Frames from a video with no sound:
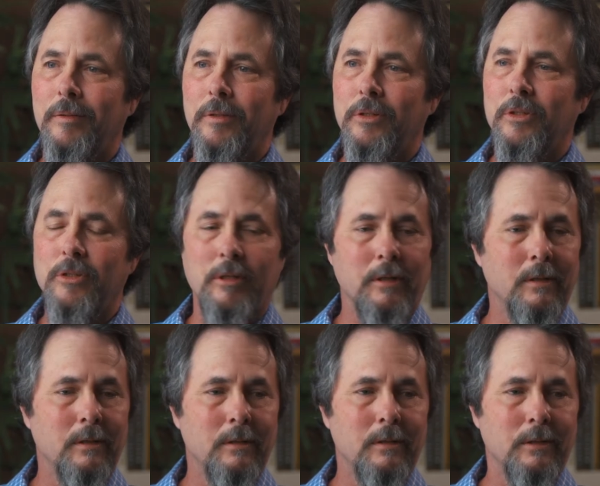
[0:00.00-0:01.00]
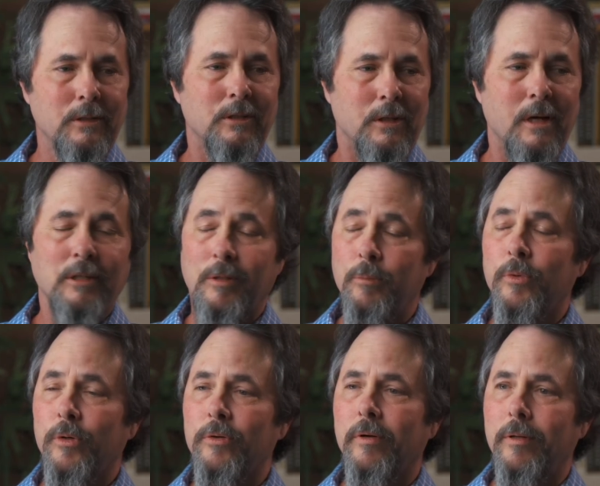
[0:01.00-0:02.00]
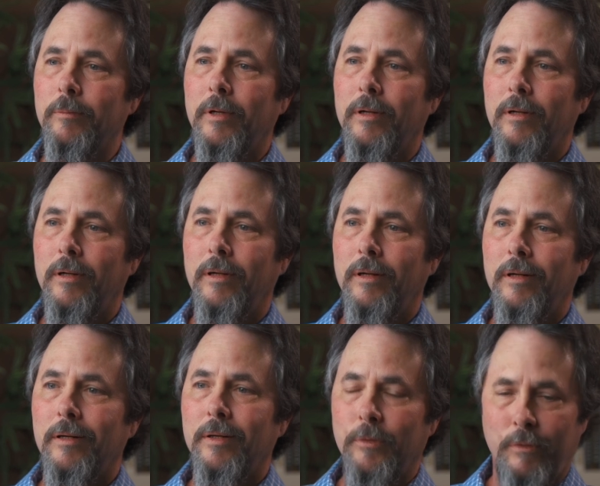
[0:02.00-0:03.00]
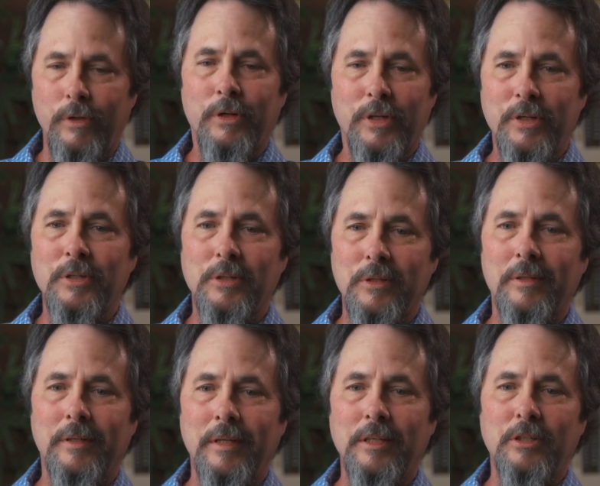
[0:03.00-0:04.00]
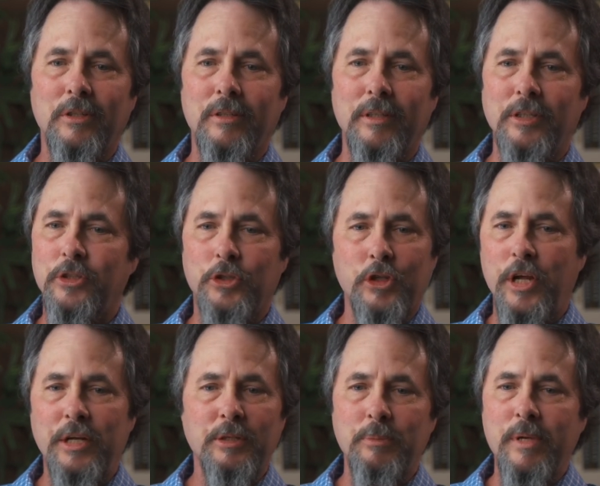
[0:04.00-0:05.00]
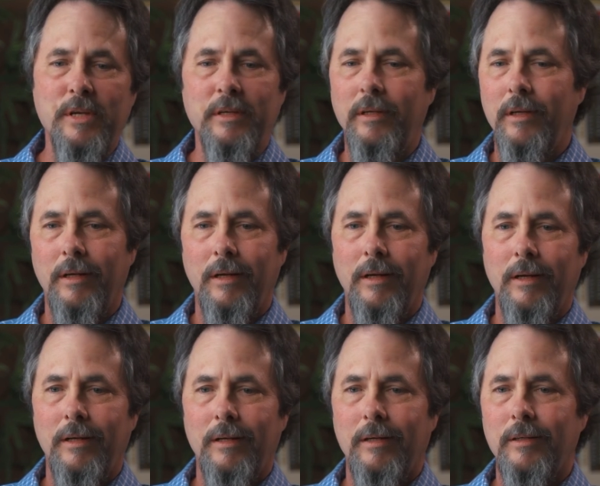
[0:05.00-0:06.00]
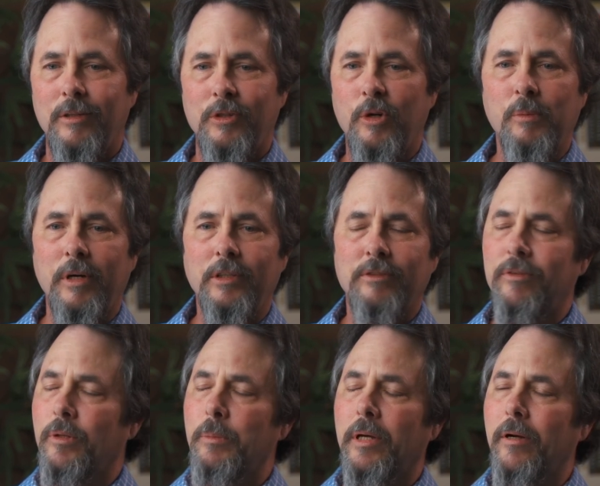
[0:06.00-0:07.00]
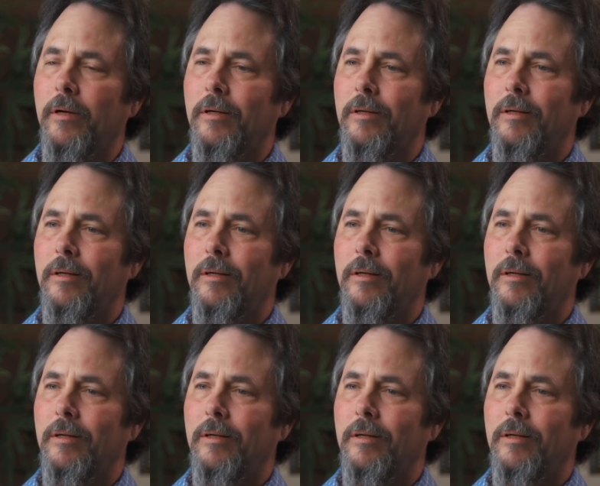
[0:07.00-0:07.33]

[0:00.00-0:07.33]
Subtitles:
This is an awesome program. It really is, and it's changed me so much for the better.